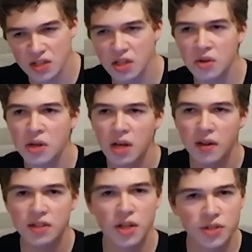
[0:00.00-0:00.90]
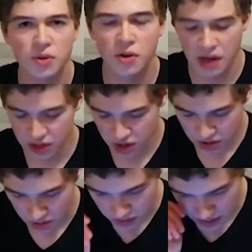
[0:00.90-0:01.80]
so that's also a great
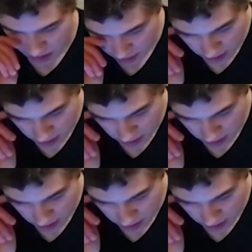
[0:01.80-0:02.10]
G2 set.